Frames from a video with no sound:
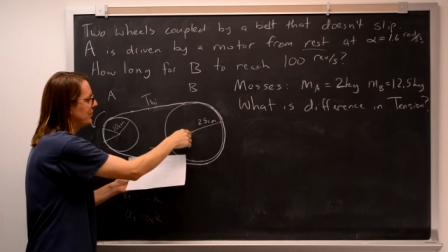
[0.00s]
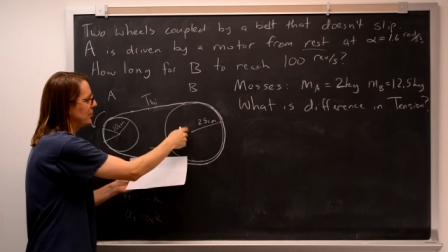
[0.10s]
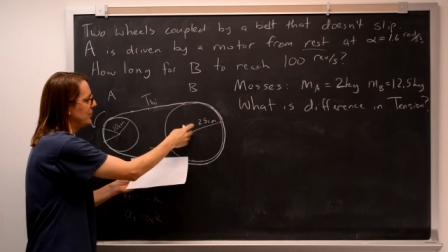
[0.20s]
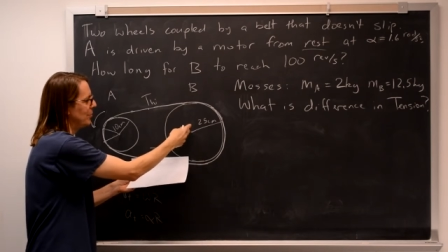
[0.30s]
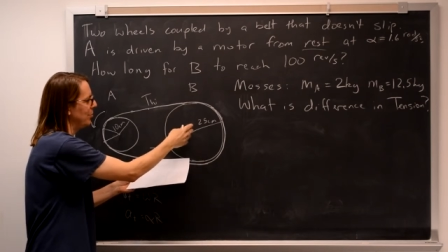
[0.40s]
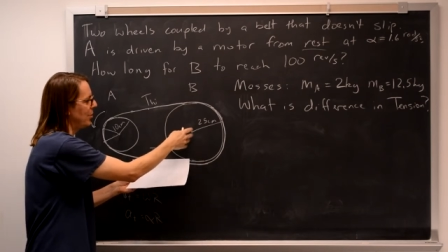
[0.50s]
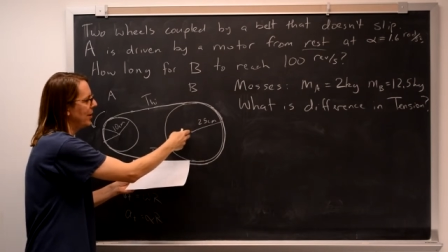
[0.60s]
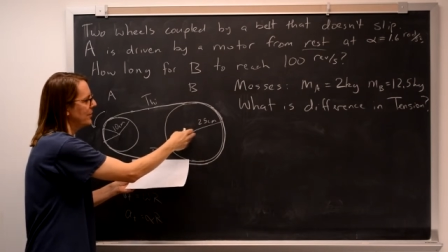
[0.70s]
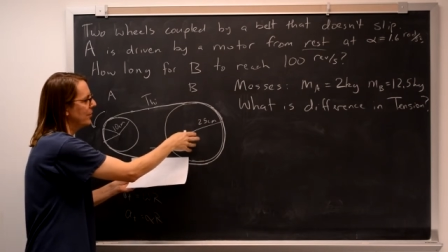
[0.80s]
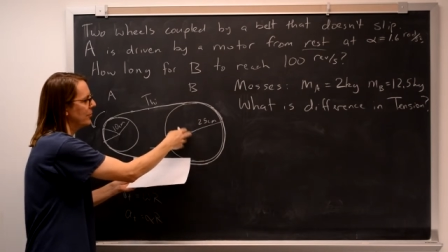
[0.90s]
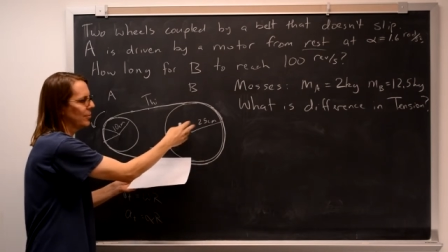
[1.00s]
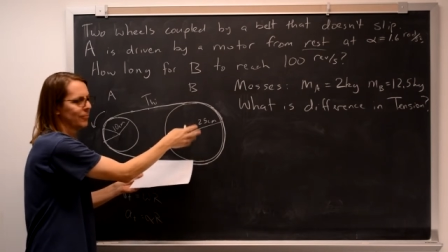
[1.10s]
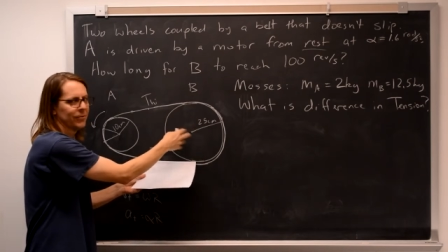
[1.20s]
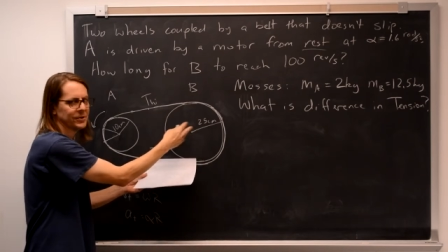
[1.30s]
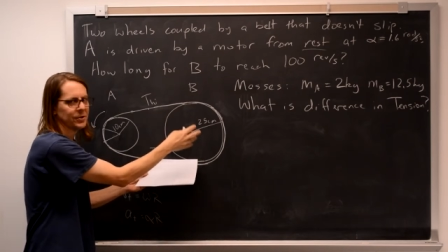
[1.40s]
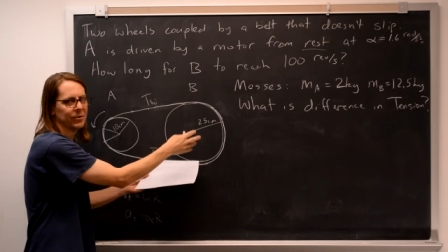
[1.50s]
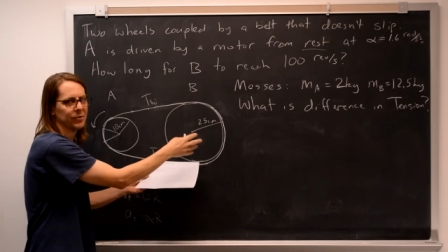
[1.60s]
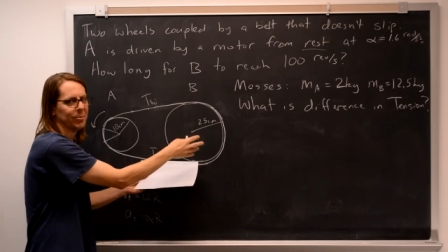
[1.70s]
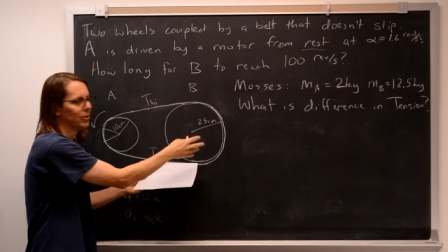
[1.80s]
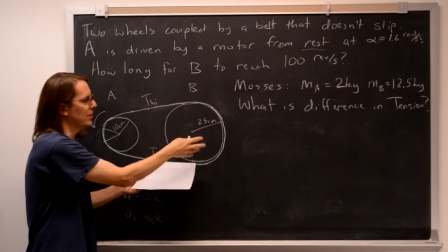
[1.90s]
so it's implied that there's some frictionless
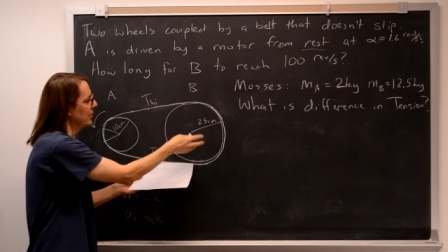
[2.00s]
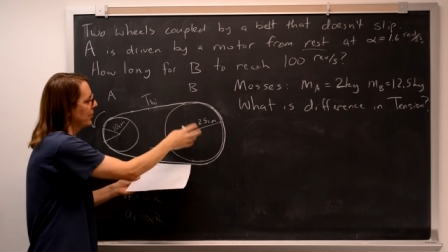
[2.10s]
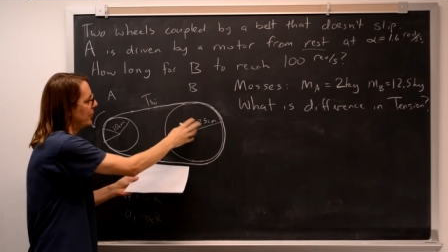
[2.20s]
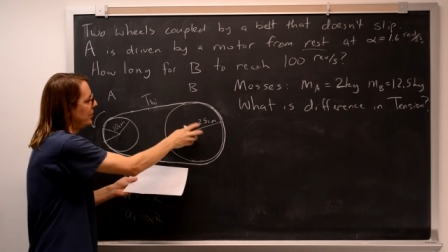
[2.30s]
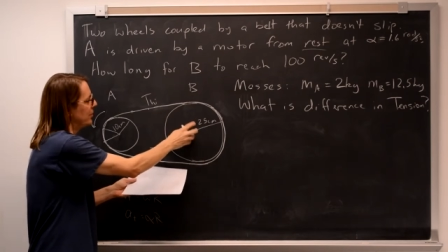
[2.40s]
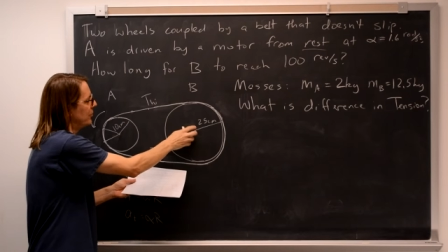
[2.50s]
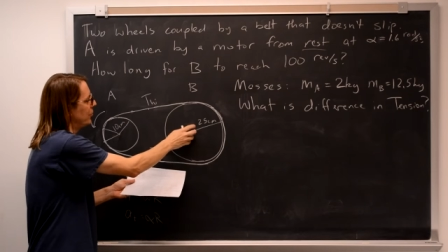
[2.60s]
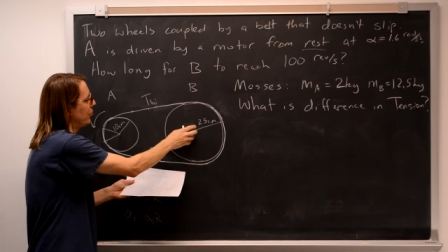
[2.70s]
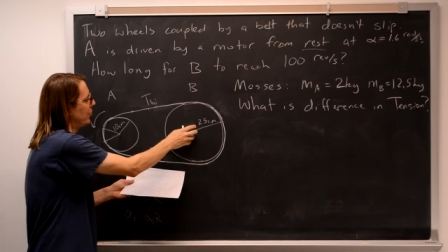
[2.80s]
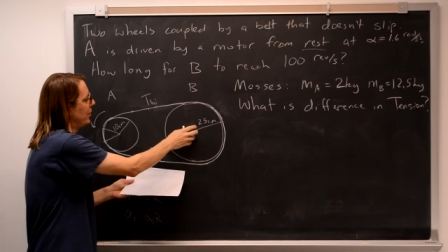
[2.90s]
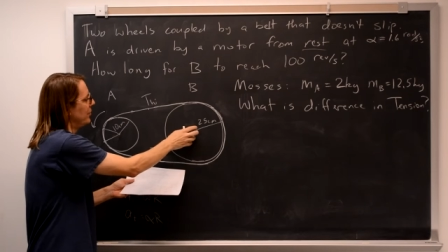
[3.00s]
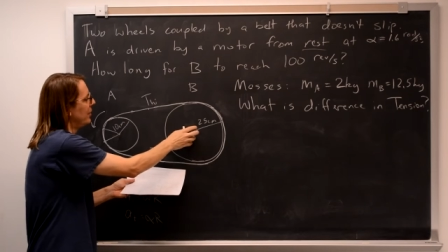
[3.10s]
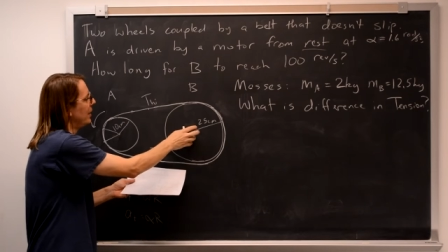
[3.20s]
bearing there that it can turn around.